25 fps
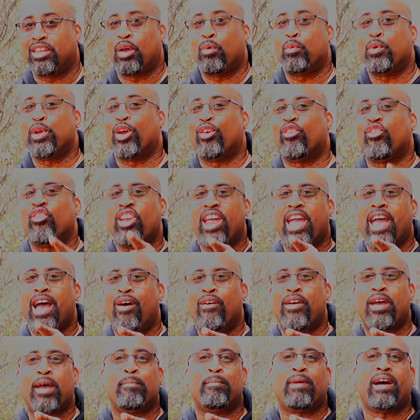that we are
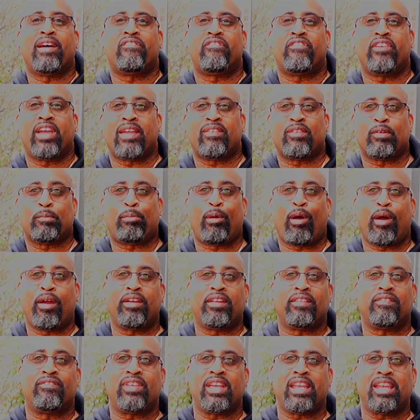now at my favorite
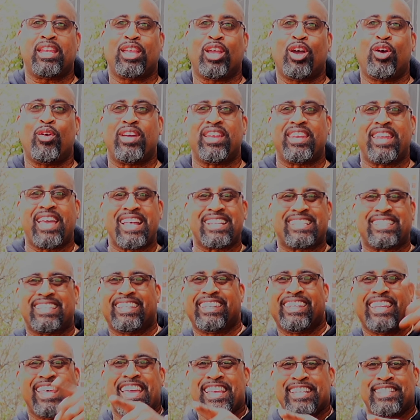part of the video and that's
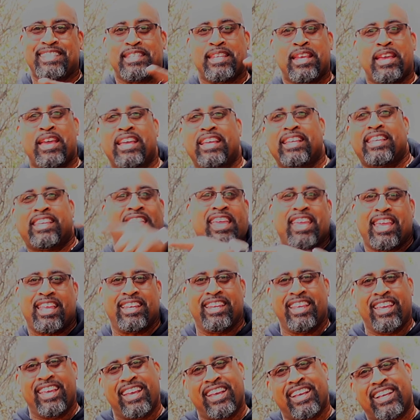let's get
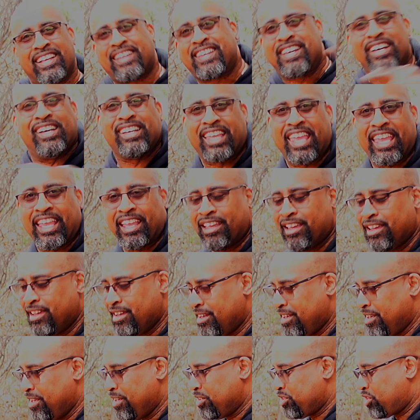cooking.
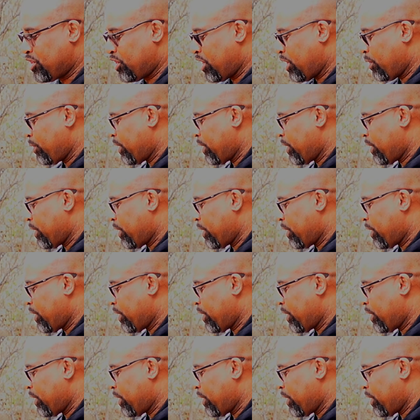So here